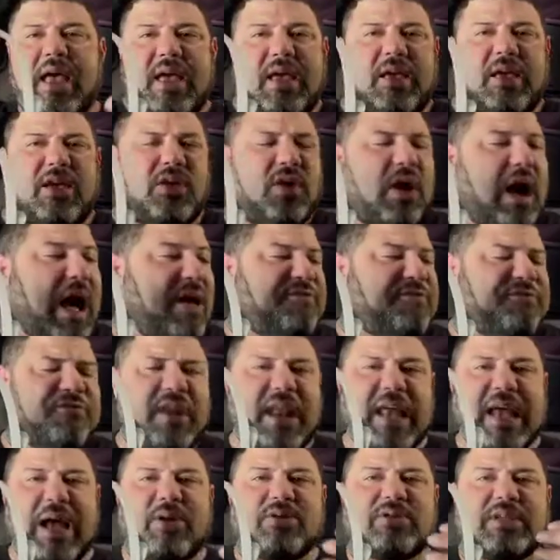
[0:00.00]
I felt
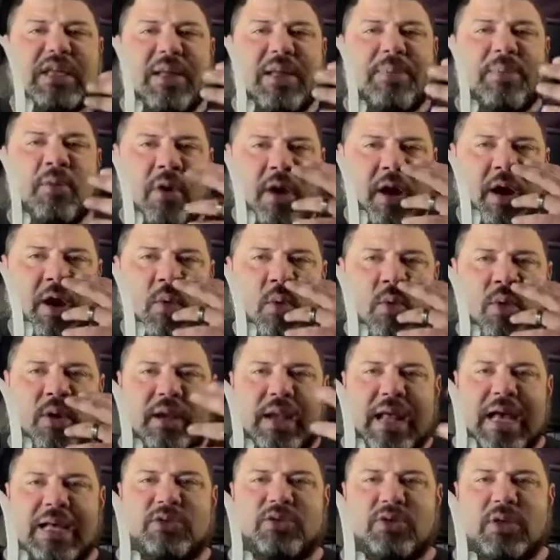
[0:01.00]
like I was getting more air in one
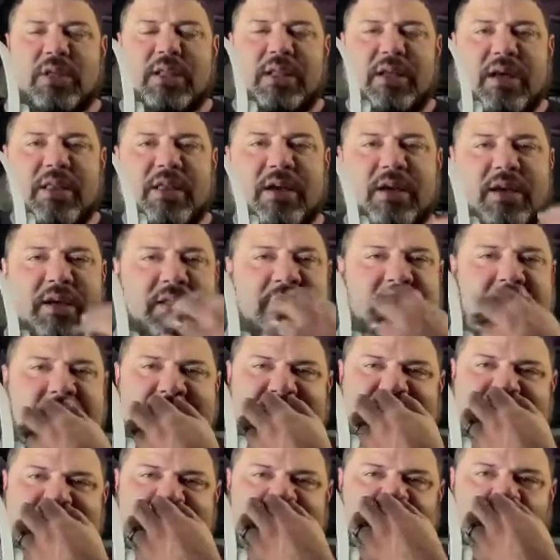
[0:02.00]
nostril than the other because it has
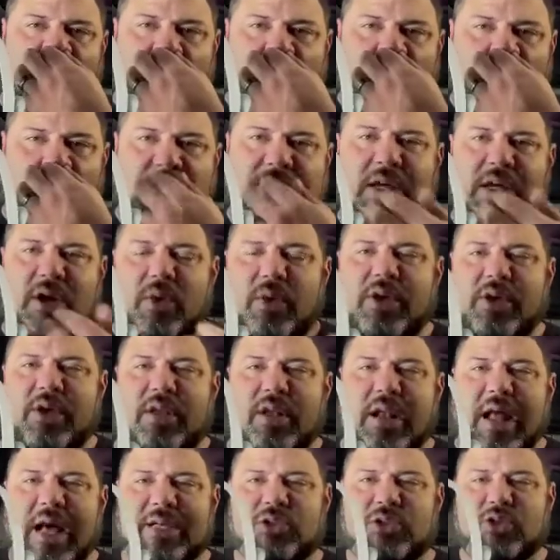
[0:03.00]
like little cones that go in your
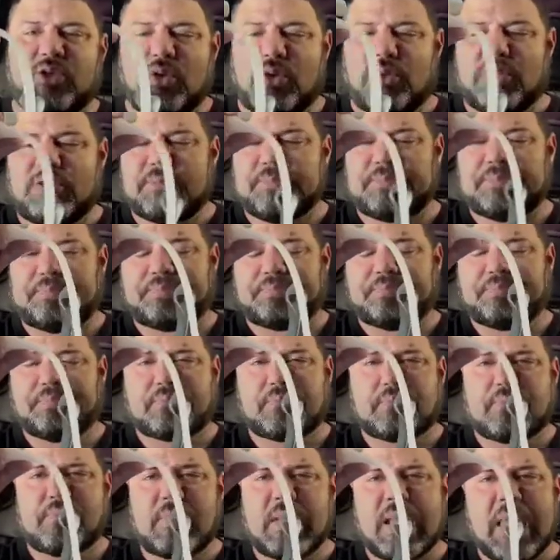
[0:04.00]
nostrils.
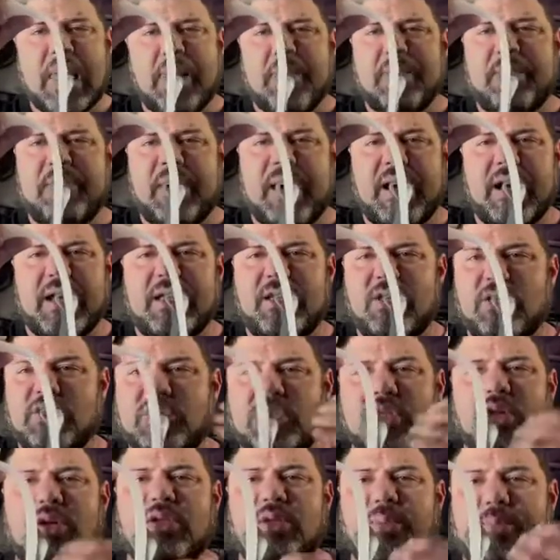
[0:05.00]
But
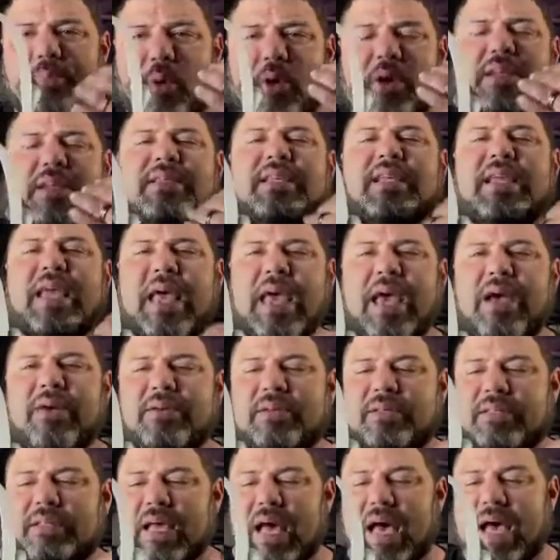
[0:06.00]
the point is to get air
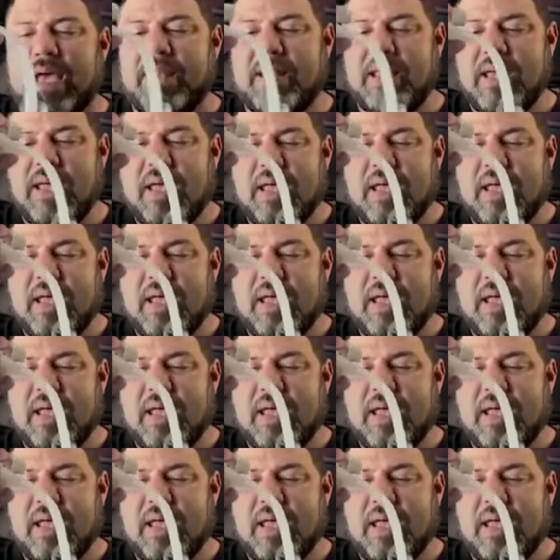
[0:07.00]
inside.